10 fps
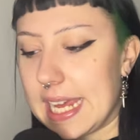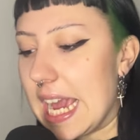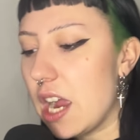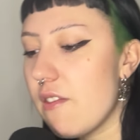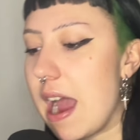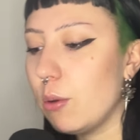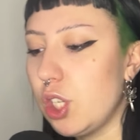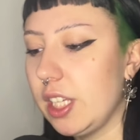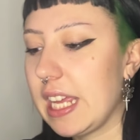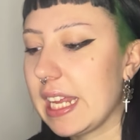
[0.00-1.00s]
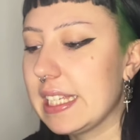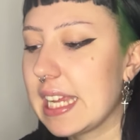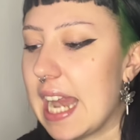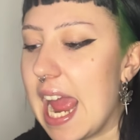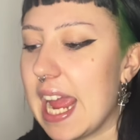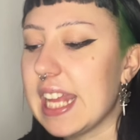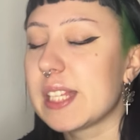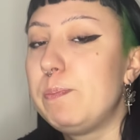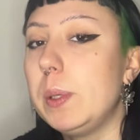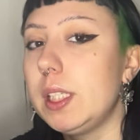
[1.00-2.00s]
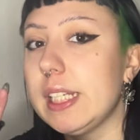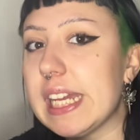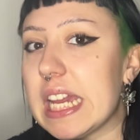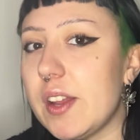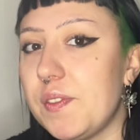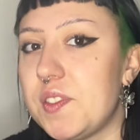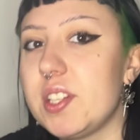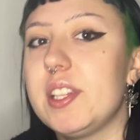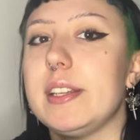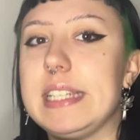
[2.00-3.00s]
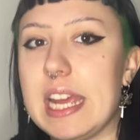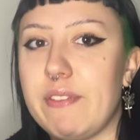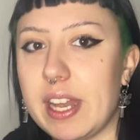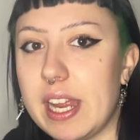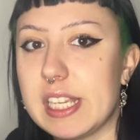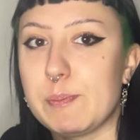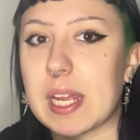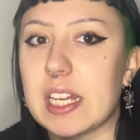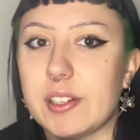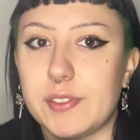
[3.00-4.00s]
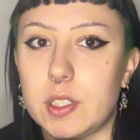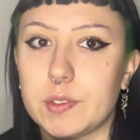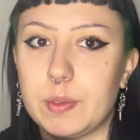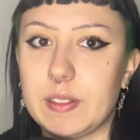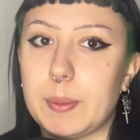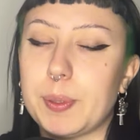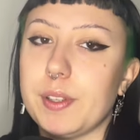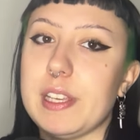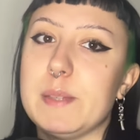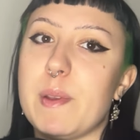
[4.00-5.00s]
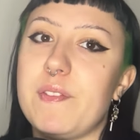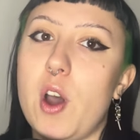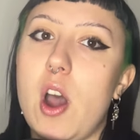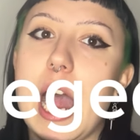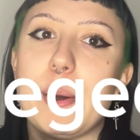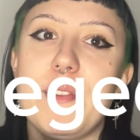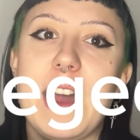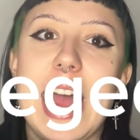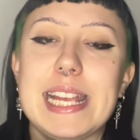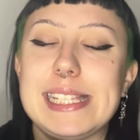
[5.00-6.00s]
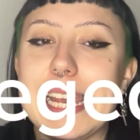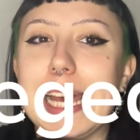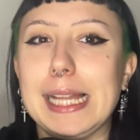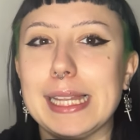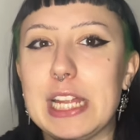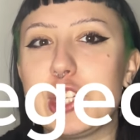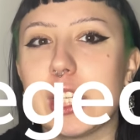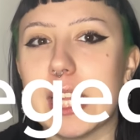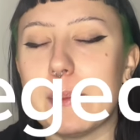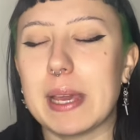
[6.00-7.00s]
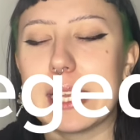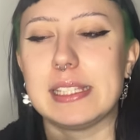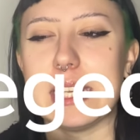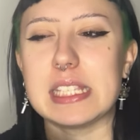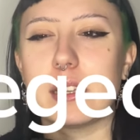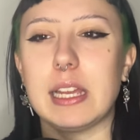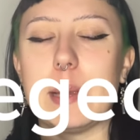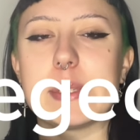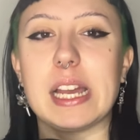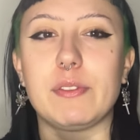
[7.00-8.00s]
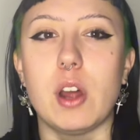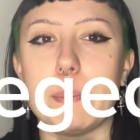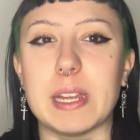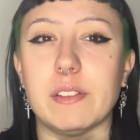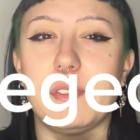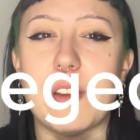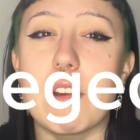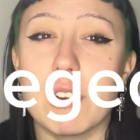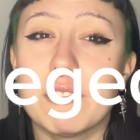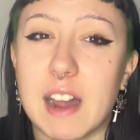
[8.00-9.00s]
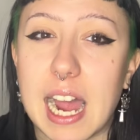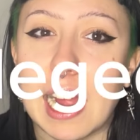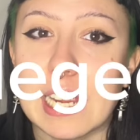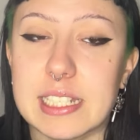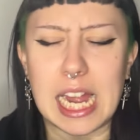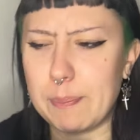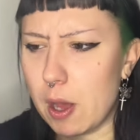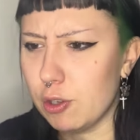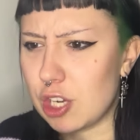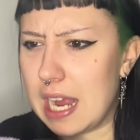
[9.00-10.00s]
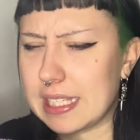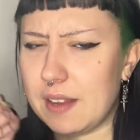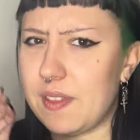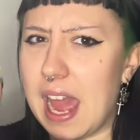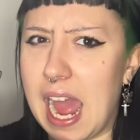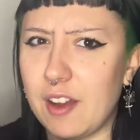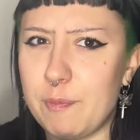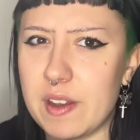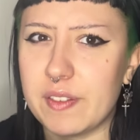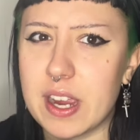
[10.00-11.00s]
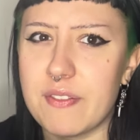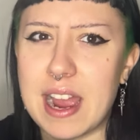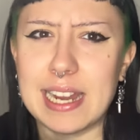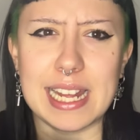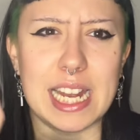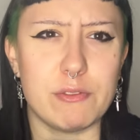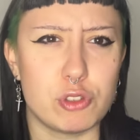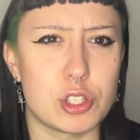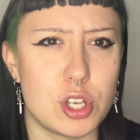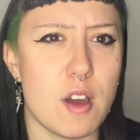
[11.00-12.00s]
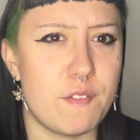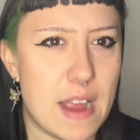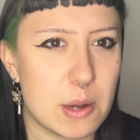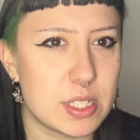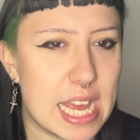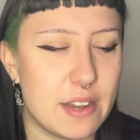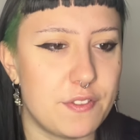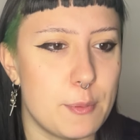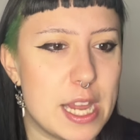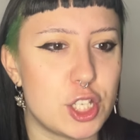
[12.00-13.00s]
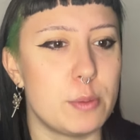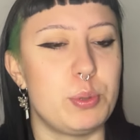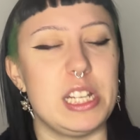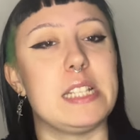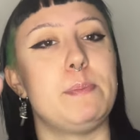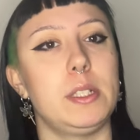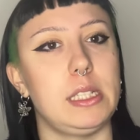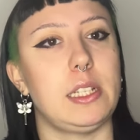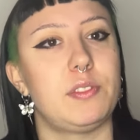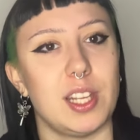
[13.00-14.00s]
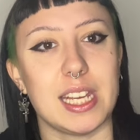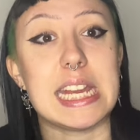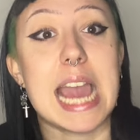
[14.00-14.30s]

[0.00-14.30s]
Digging around on the internet, it's believed that David has been involved with the police before. However, I say allegedly because these claims have not been verified. I apologise if they have been verified and I've just not found that information, but it's believed that he